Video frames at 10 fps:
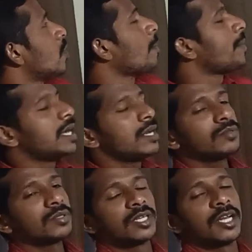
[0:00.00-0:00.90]

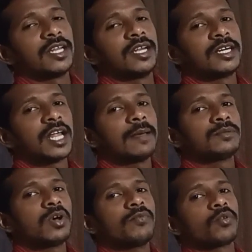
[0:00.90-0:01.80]
cooperative society.
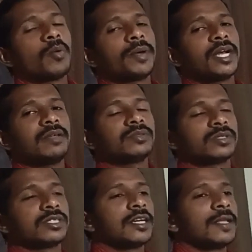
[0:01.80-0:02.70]
Types of cooperative
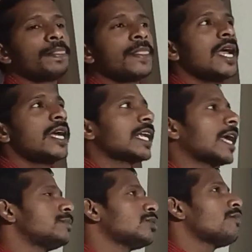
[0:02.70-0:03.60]
society.
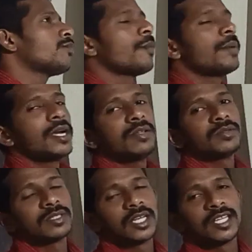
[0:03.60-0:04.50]
Types of cooperative
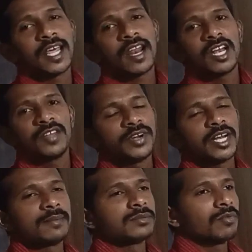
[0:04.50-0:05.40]
society. There are
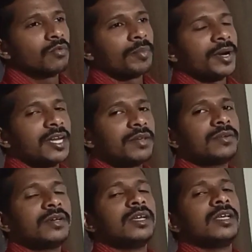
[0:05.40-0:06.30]
different types of
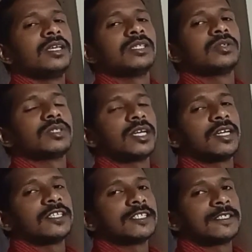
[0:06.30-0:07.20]
cooperative
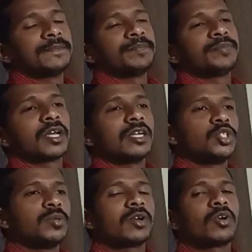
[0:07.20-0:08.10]
societies.
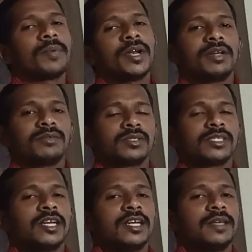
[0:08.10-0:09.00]
Consumer cooperative
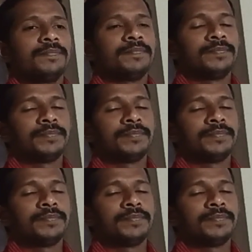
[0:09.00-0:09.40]
society,